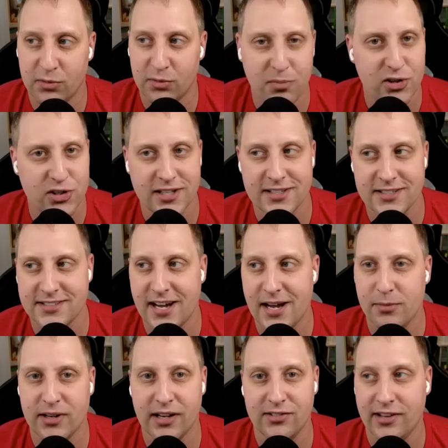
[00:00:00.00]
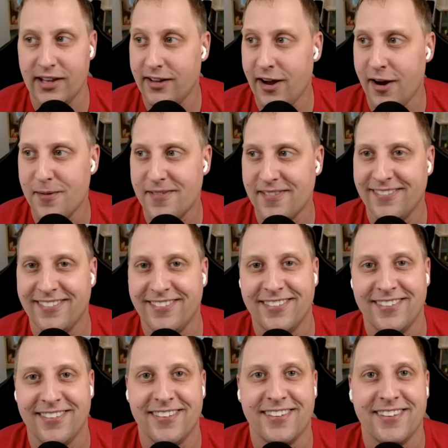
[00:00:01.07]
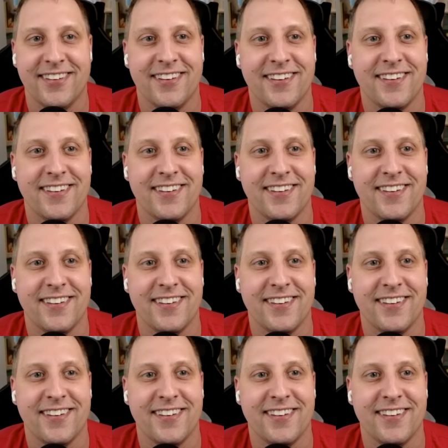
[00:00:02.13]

Appreciate the time. You guys take care. All right. No worries.